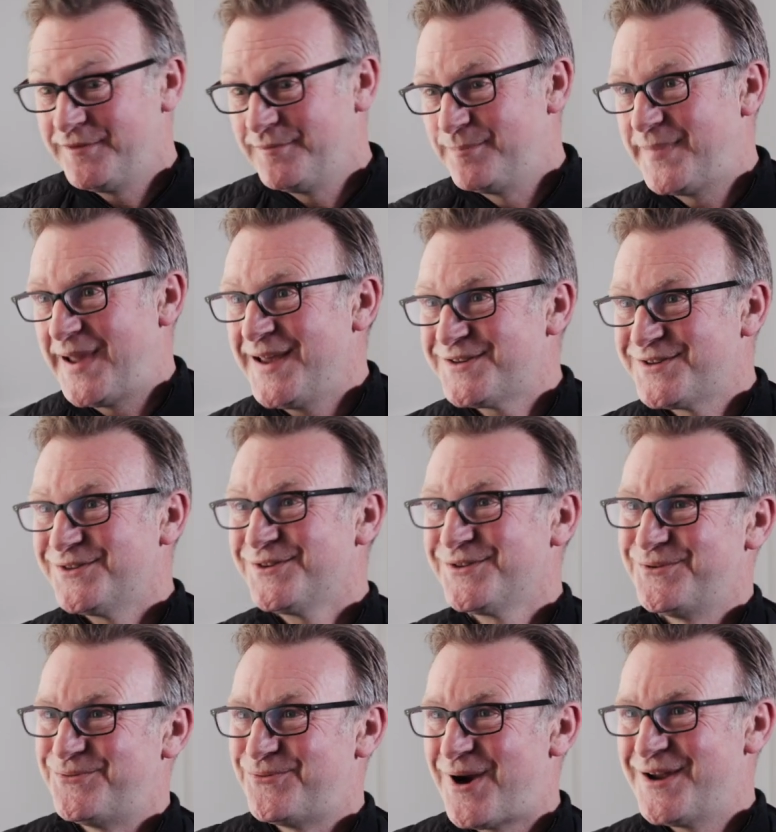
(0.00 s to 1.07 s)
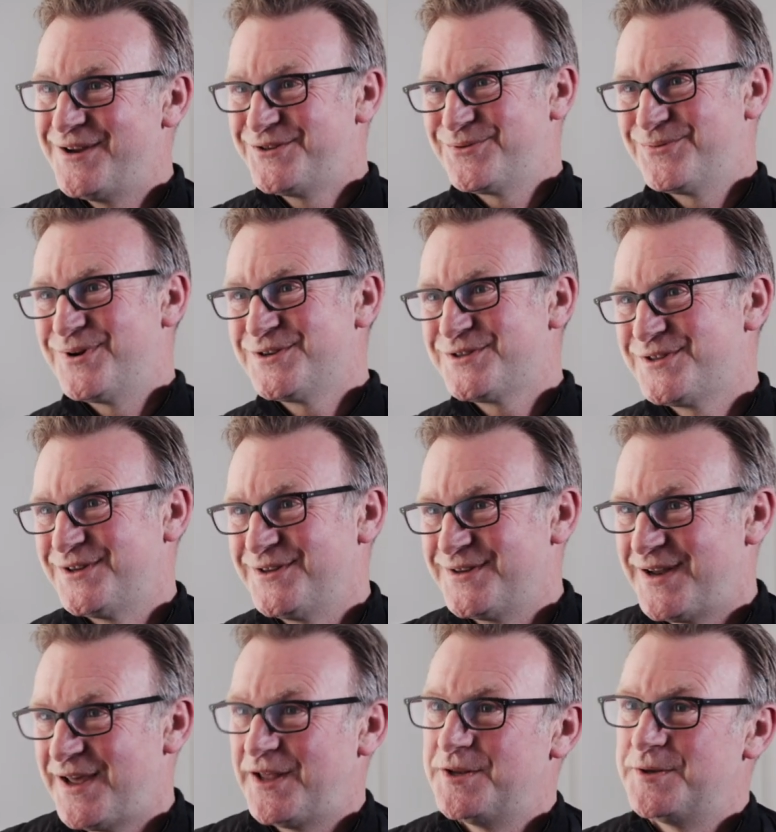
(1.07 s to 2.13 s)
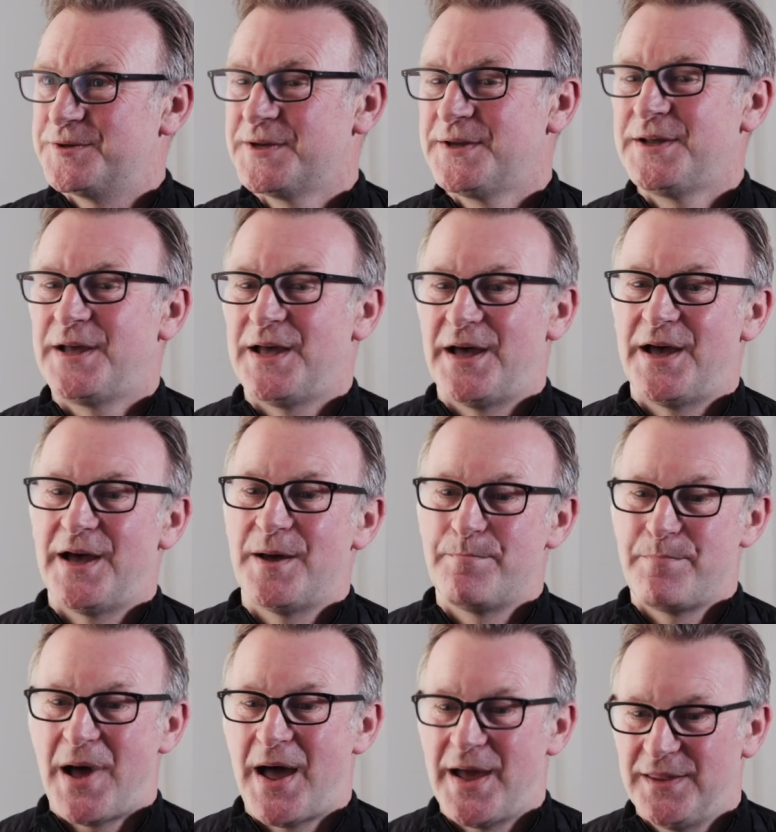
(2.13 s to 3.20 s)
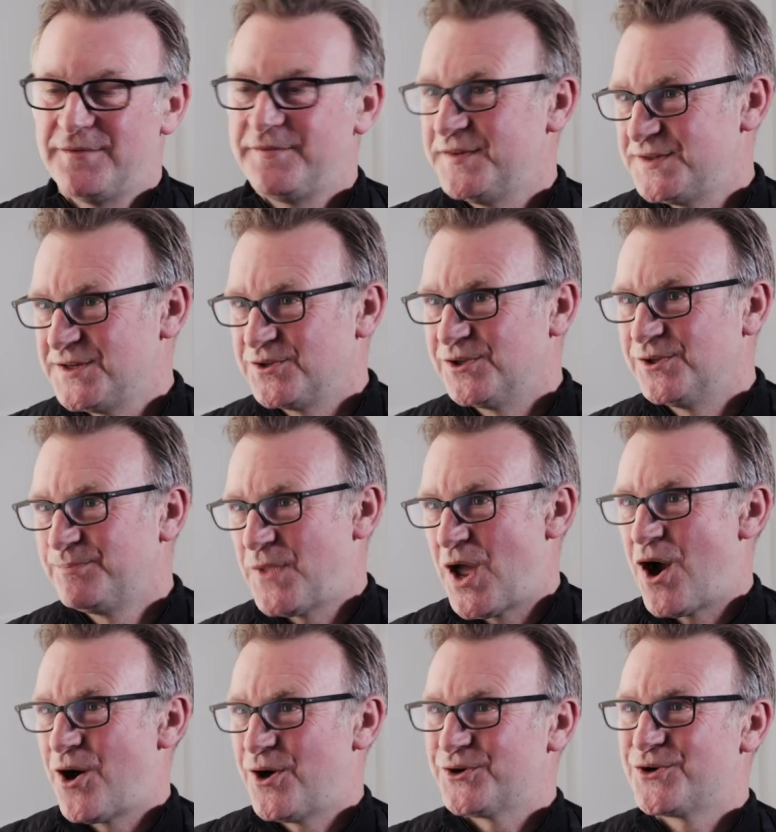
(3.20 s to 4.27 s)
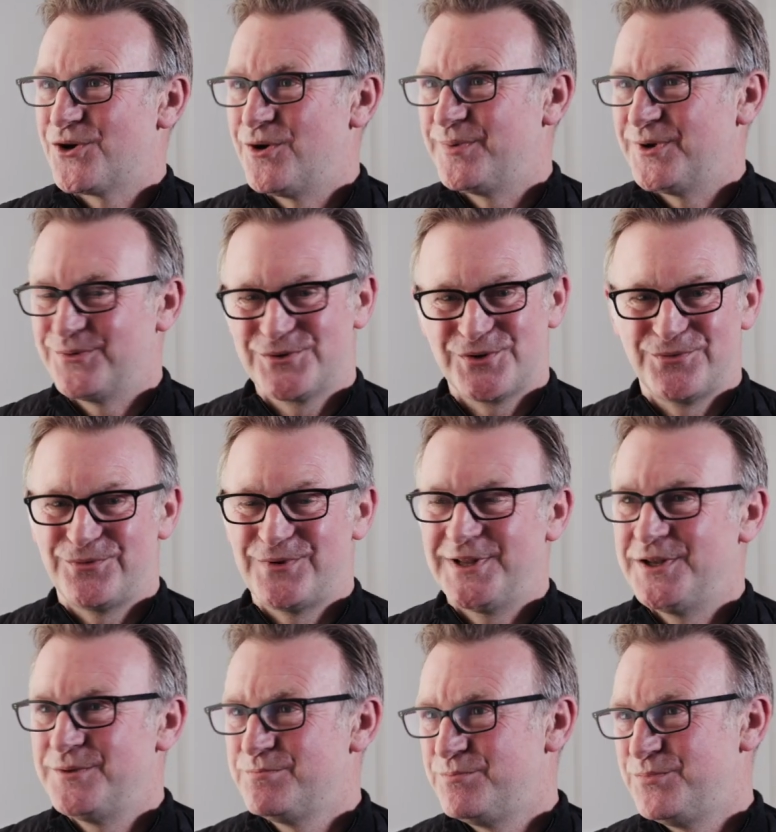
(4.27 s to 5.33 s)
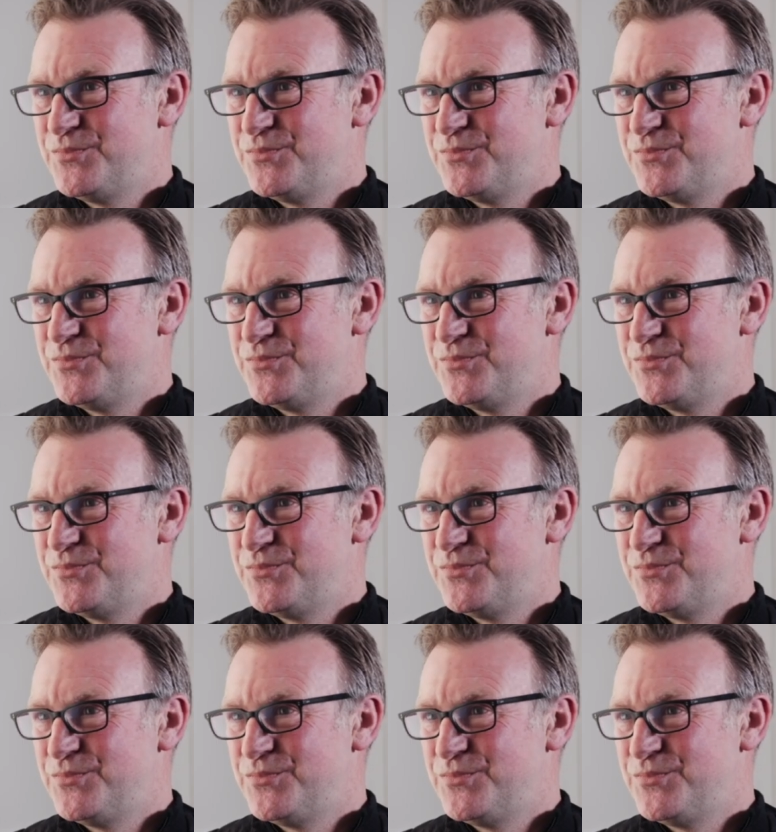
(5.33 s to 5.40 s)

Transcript: even better, write to us and buy the physical hard copy, which are really